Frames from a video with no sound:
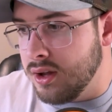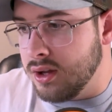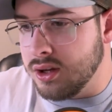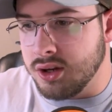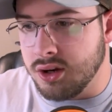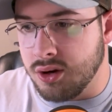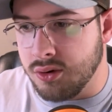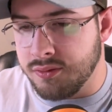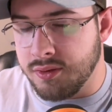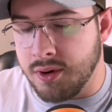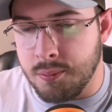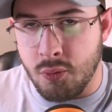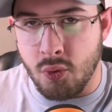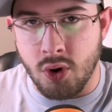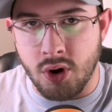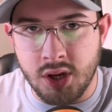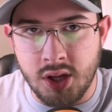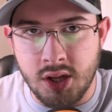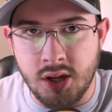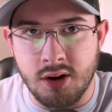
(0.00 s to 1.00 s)
If I'm
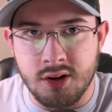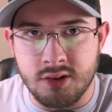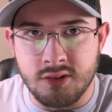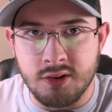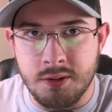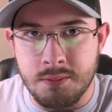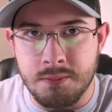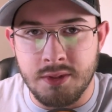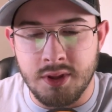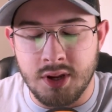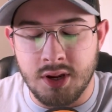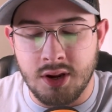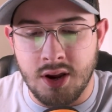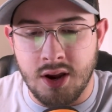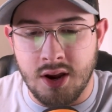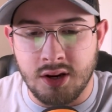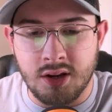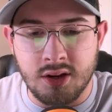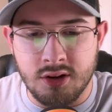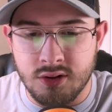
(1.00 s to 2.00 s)
working on something,
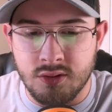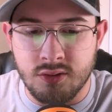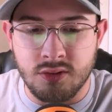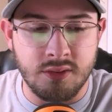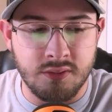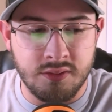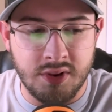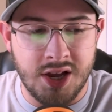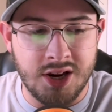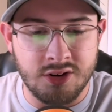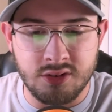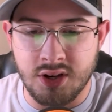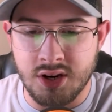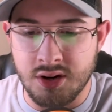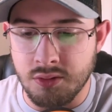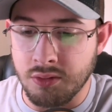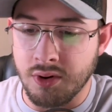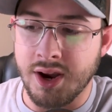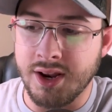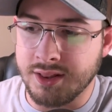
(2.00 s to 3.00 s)
I can use the
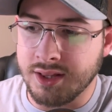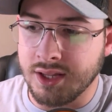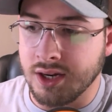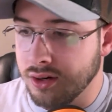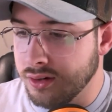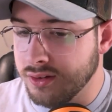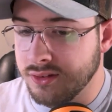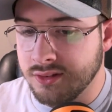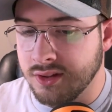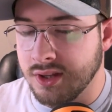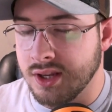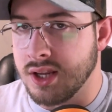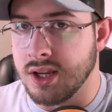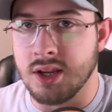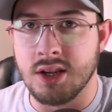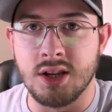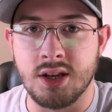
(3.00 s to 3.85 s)
flashlight right there to see.